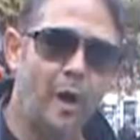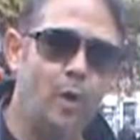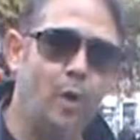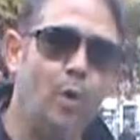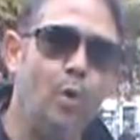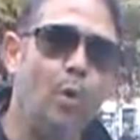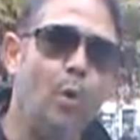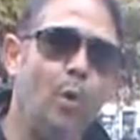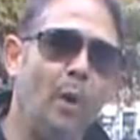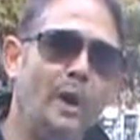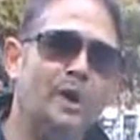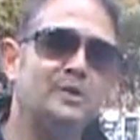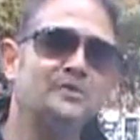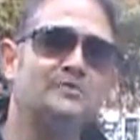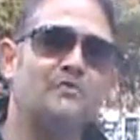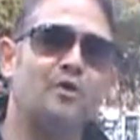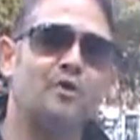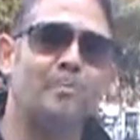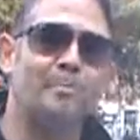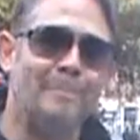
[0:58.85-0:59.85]
who
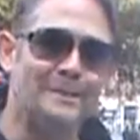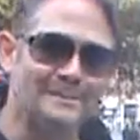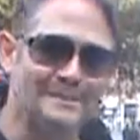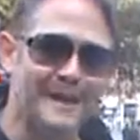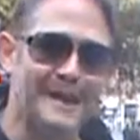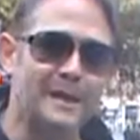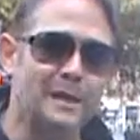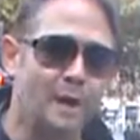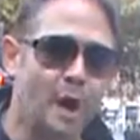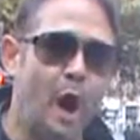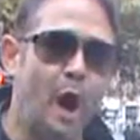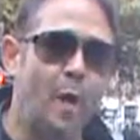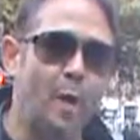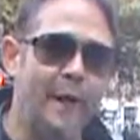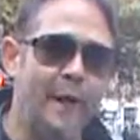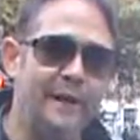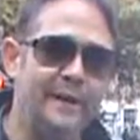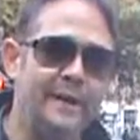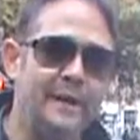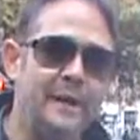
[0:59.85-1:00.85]
works for Mazal
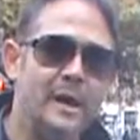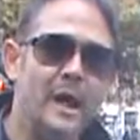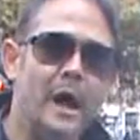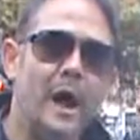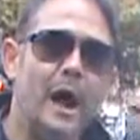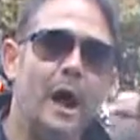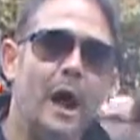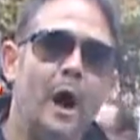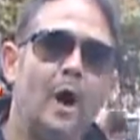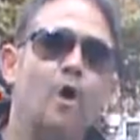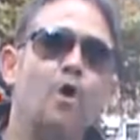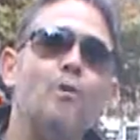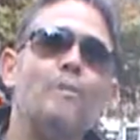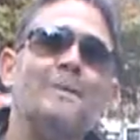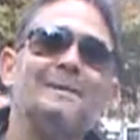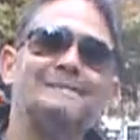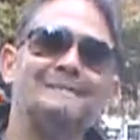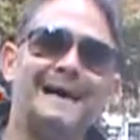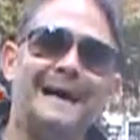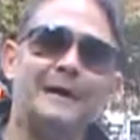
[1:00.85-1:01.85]
Cohen, who
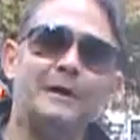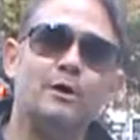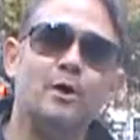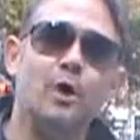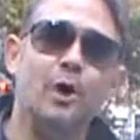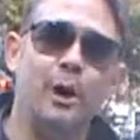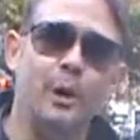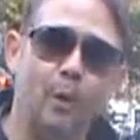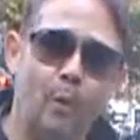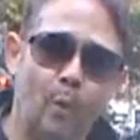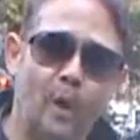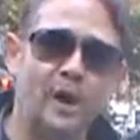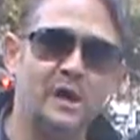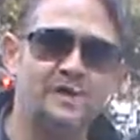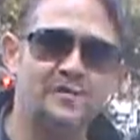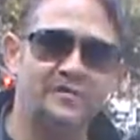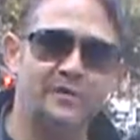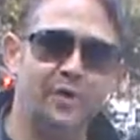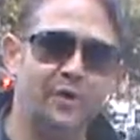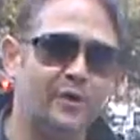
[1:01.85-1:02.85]
Mazal Cohen
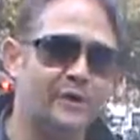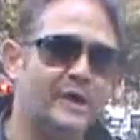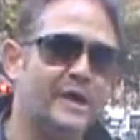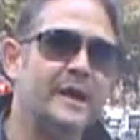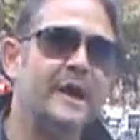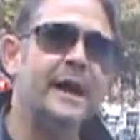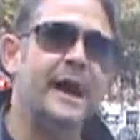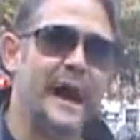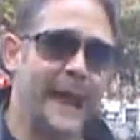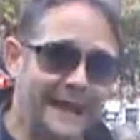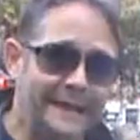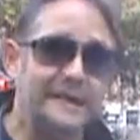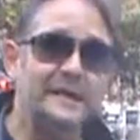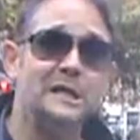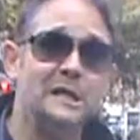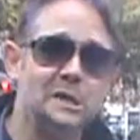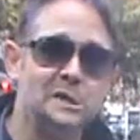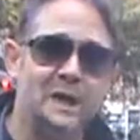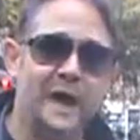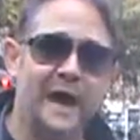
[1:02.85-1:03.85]
works for Eli